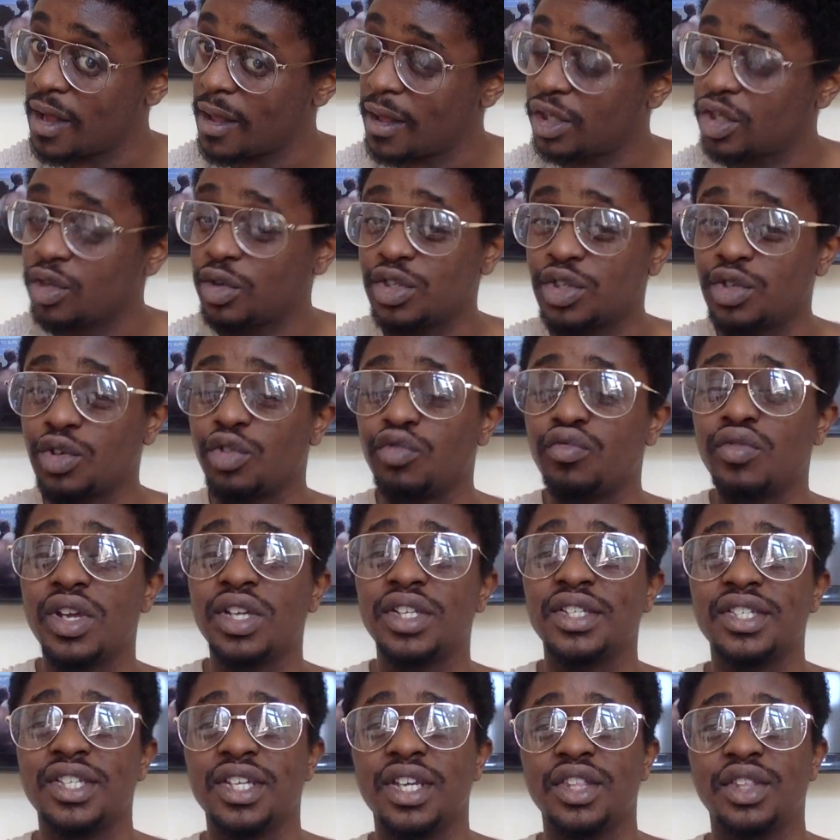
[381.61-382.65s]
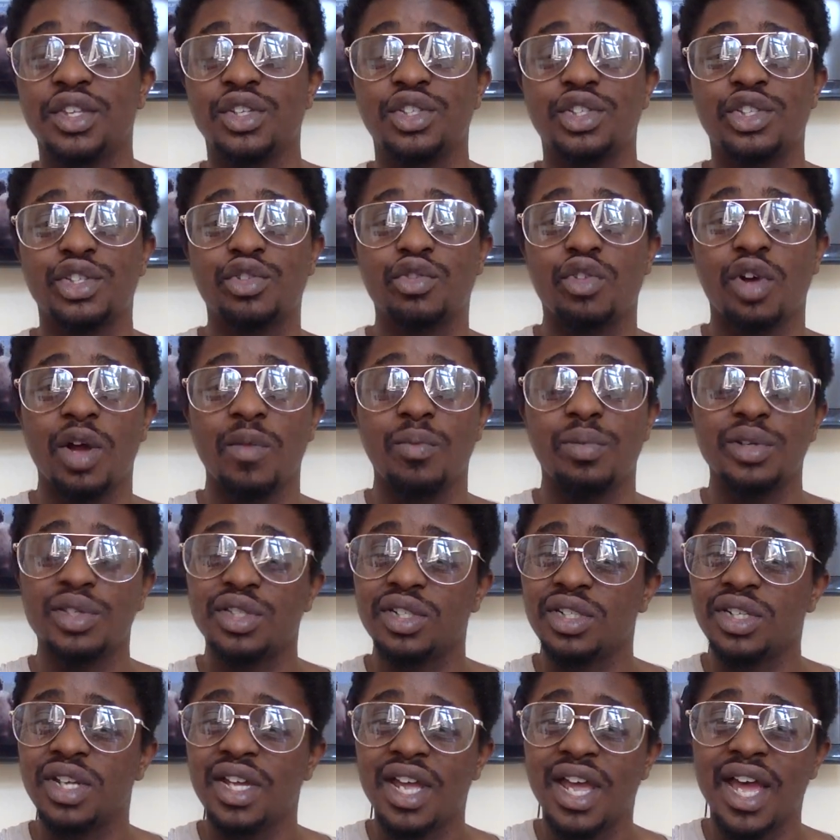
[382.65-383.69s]
So it's a good reason to hit the subscribe
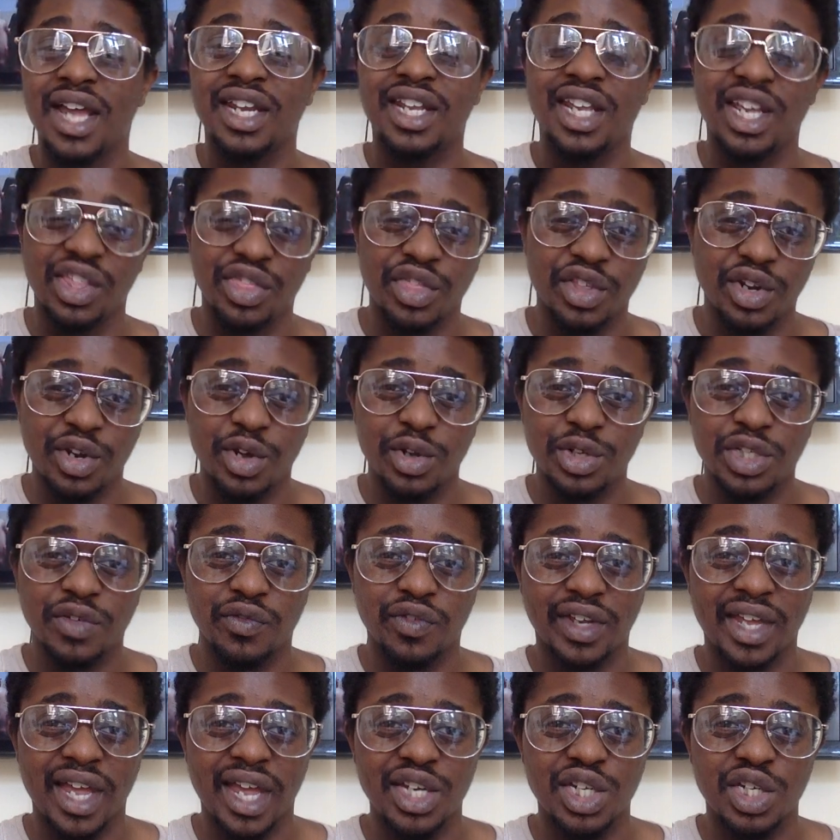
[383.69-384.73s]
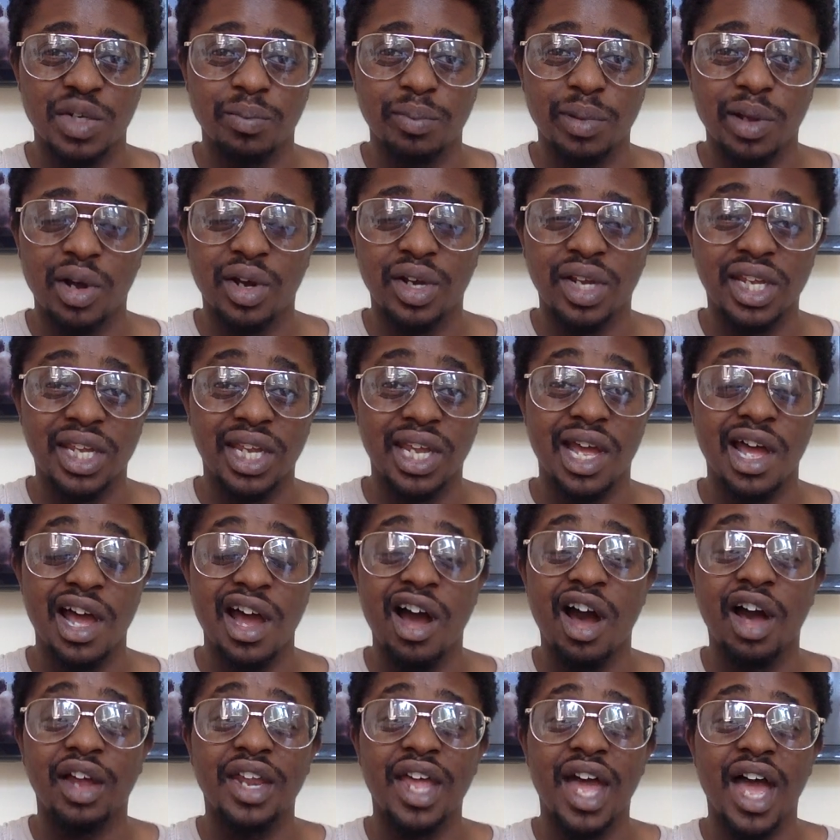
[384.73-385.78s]
button and hit the notification bell here
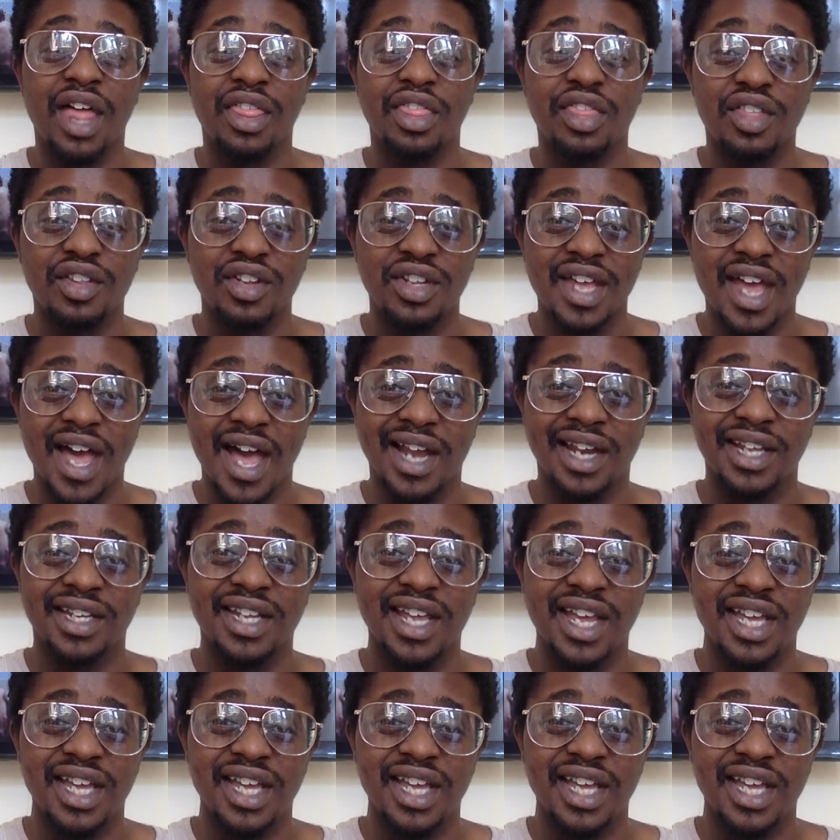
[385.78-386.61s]
on Anthony Allen